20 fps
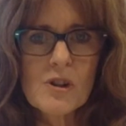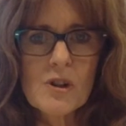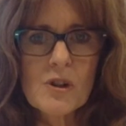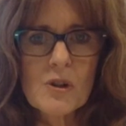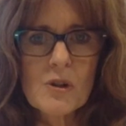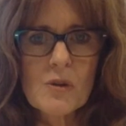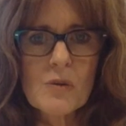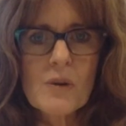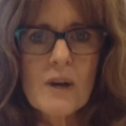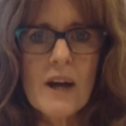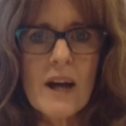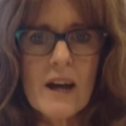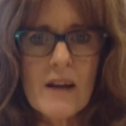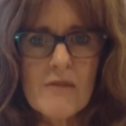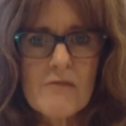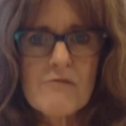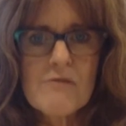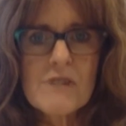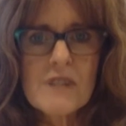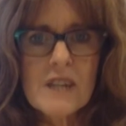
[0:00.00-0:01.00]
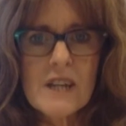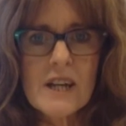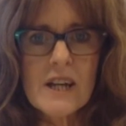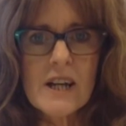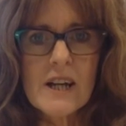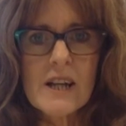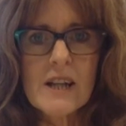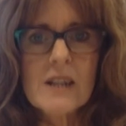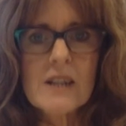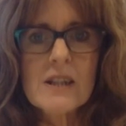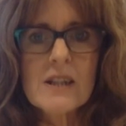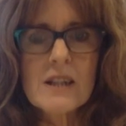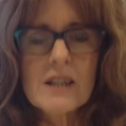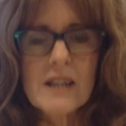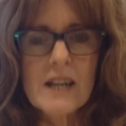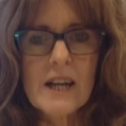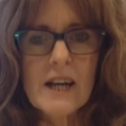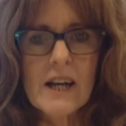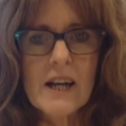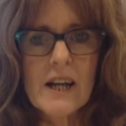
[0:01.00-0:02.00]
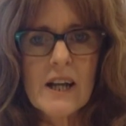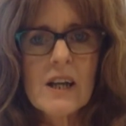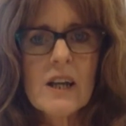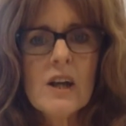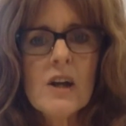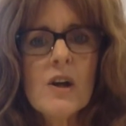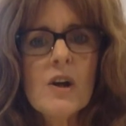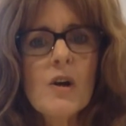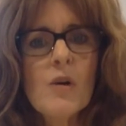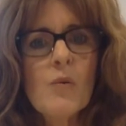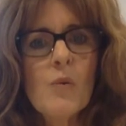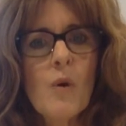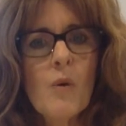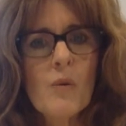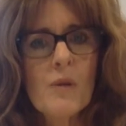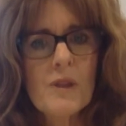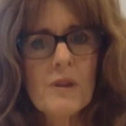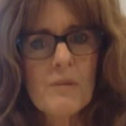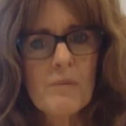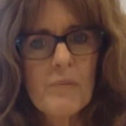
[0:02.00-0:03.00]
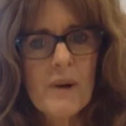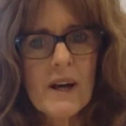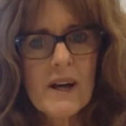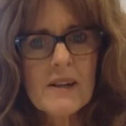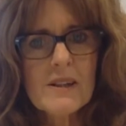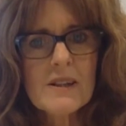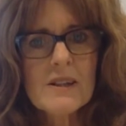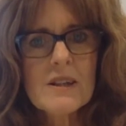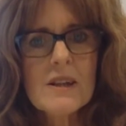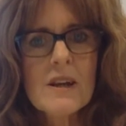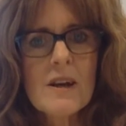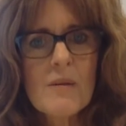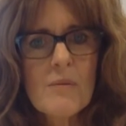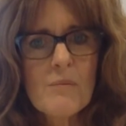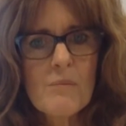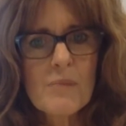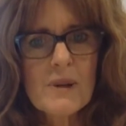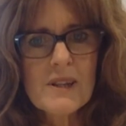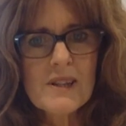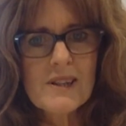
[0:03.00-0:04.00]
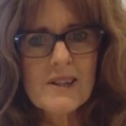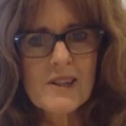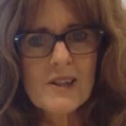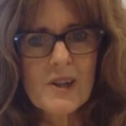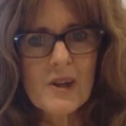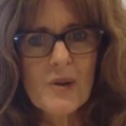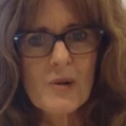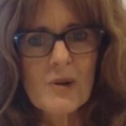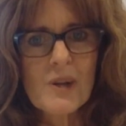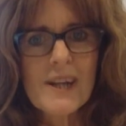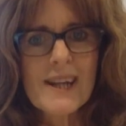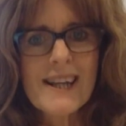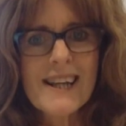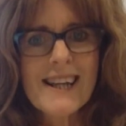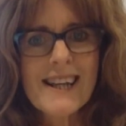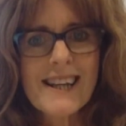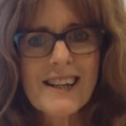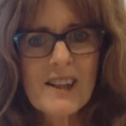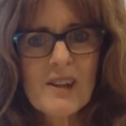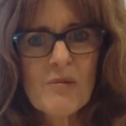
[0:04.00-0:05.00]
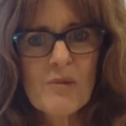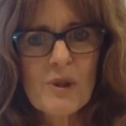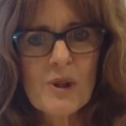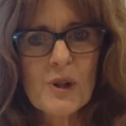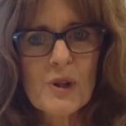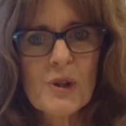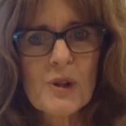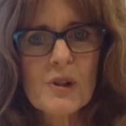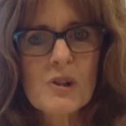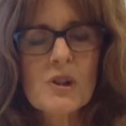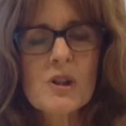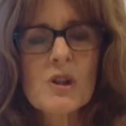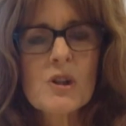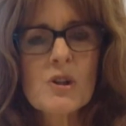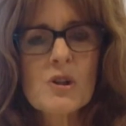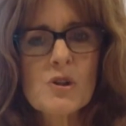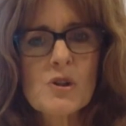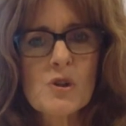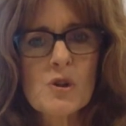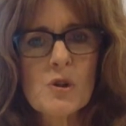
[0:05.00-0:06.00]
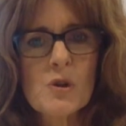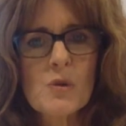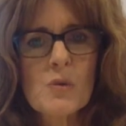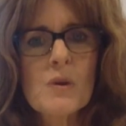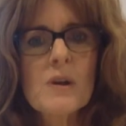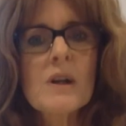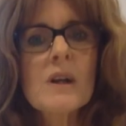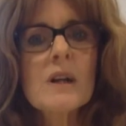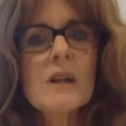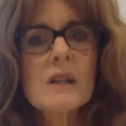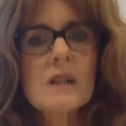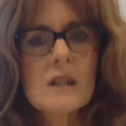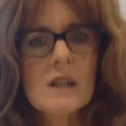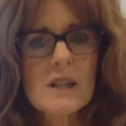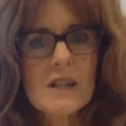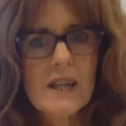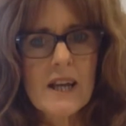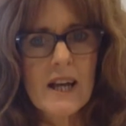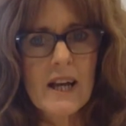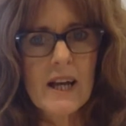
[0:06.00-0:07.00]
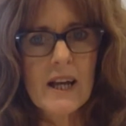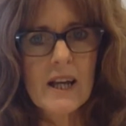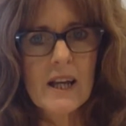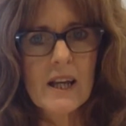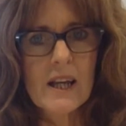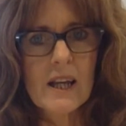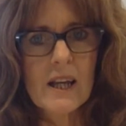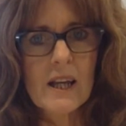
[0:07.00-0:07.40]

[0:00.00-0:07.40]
you every day to say, what would the best business owner in the world do today?